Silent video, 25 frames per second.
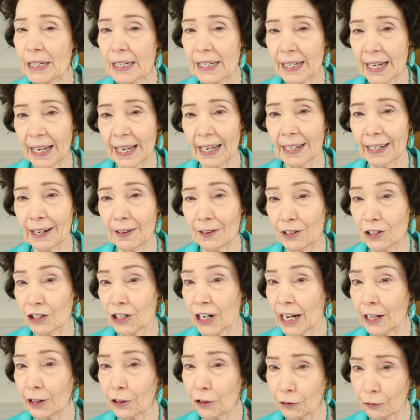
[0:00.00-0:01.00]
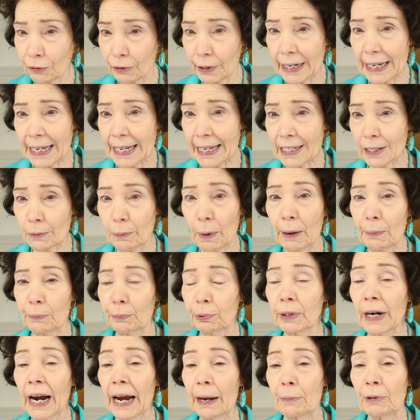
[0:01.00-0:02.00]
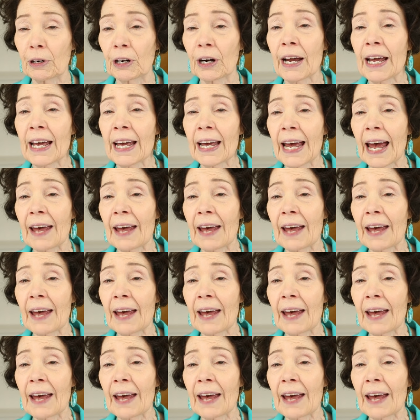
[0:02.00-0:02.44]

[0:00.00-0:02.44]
Skin in the shade 3 as my primer